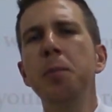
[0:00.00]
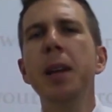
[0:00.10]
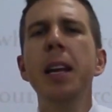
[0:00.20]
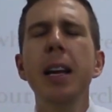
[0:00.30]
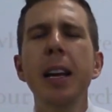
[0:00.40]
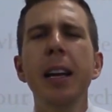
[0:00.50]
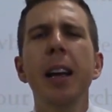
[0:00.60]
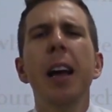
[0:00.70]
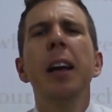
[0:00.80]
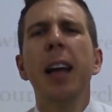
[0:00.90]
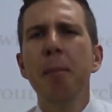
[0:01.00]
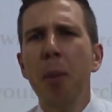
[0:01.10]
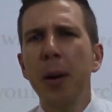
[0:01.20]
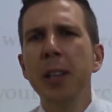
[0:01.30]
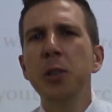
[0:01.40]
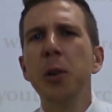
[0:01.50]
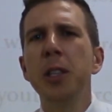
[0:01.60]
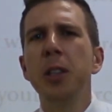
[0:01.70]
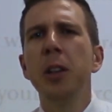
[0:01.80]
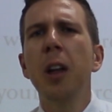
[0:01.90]
many Cambodian
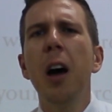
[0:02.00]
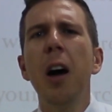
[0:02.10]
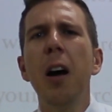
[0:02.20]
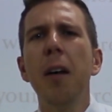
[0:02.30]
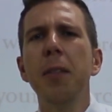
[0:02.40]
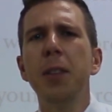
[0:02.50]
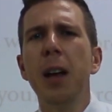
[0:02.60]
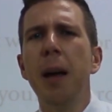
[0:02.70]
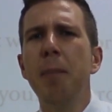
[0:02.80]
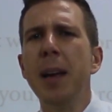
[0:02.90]
students love to